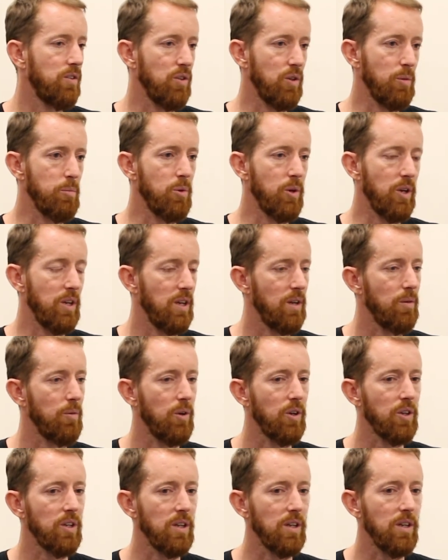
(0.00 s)
to your point,
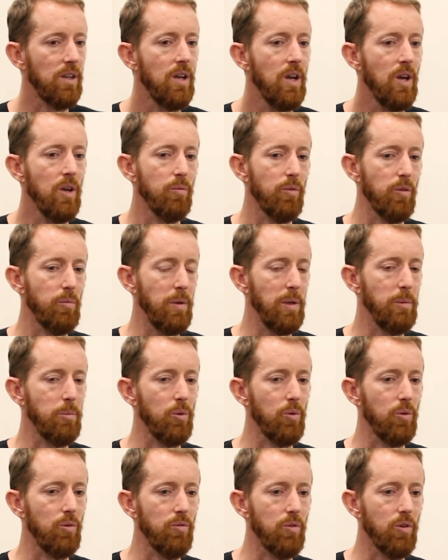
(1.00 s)
networking with
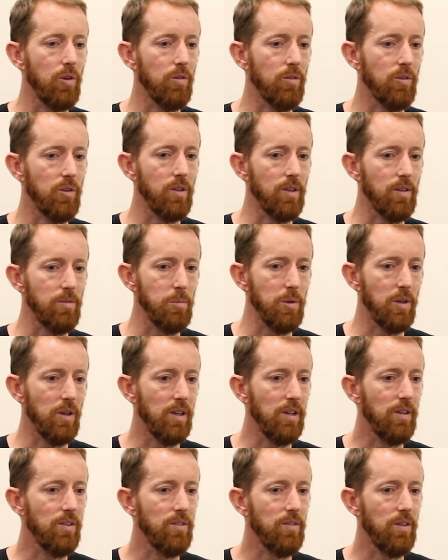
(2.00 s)
people who've got real
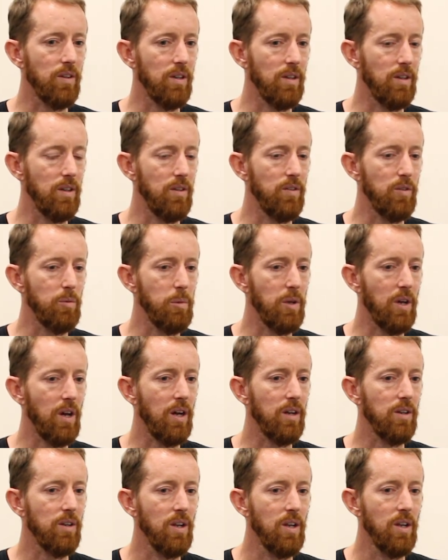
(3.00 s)
experience than it is
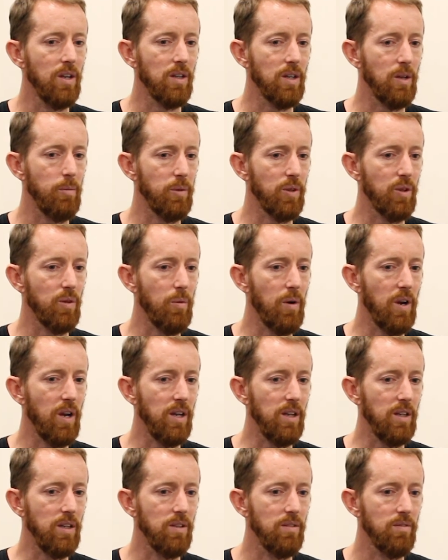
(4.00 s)
about coming
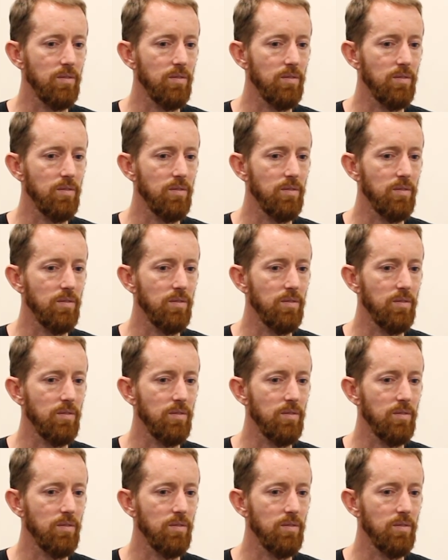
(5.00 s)
away